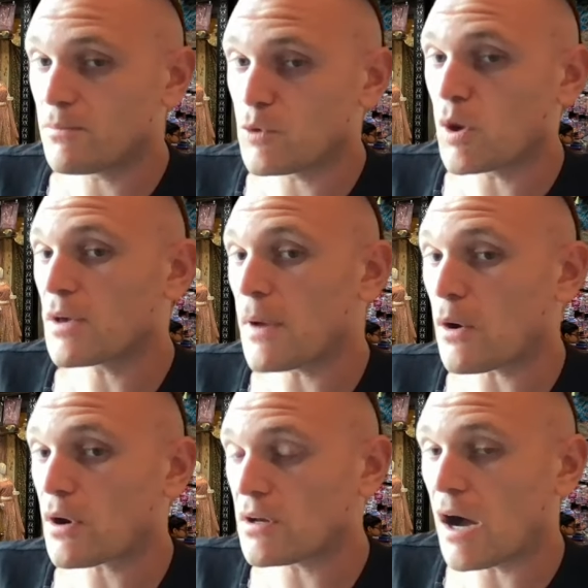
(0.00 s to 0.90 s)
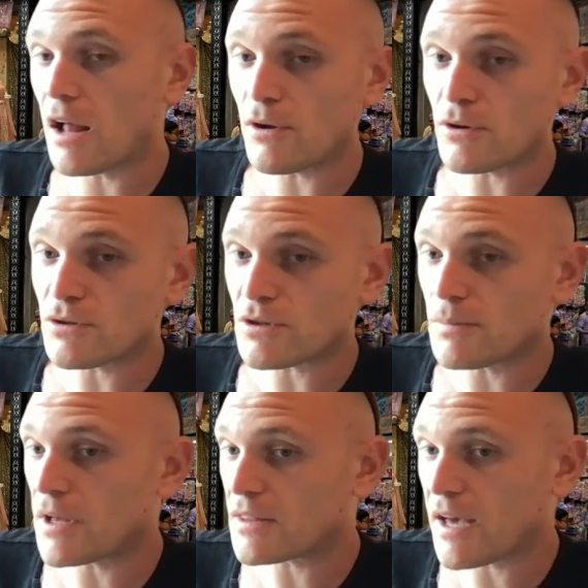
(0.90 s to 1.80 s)
20 American dollars or
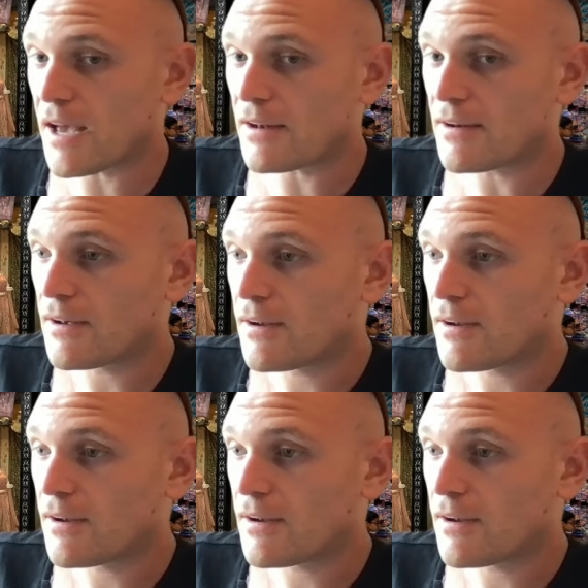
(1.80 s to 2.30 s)
something like that,